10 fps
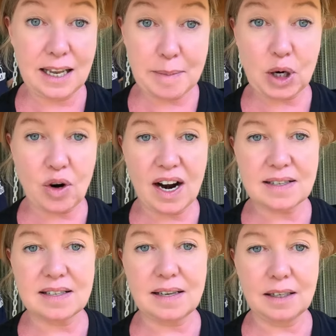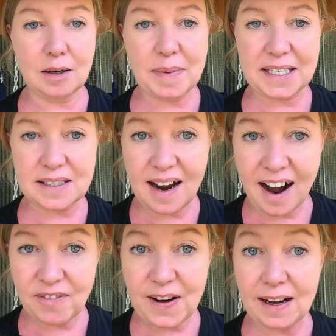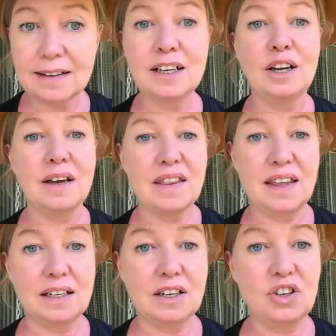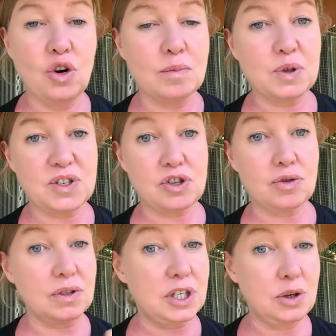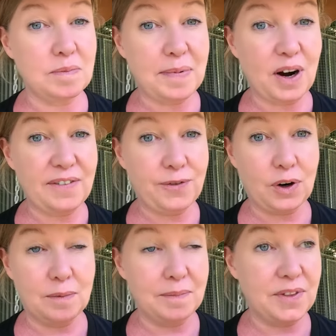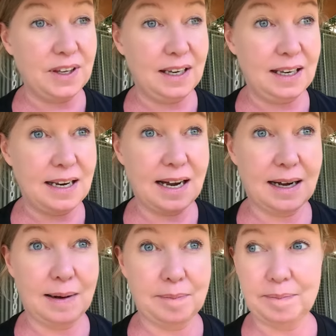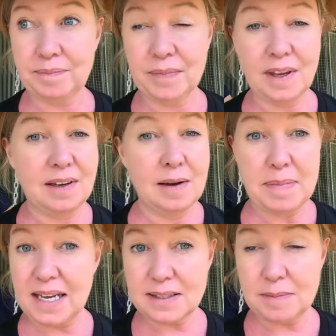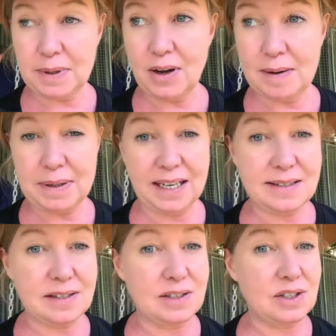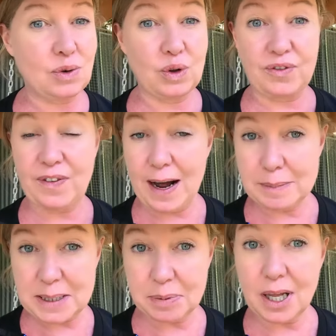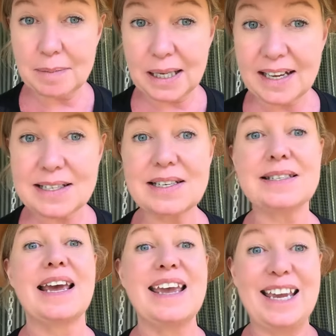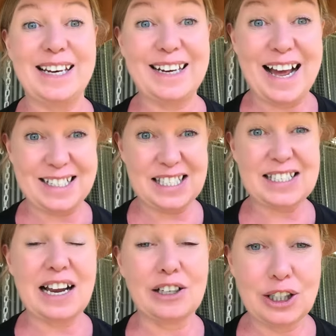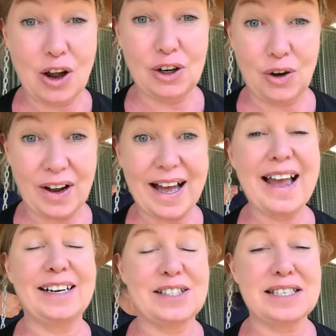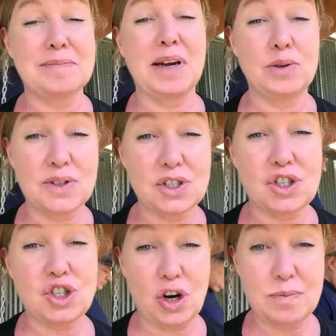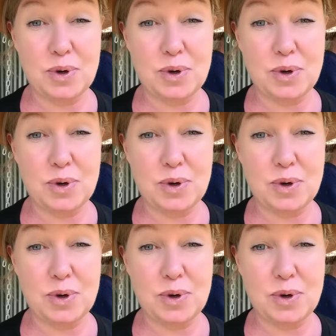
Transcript: lemongrass is a little bit tougher than normal straw that you would buy from the um, pet supply places or the farm supply places, it lasts a lot longer and it smells so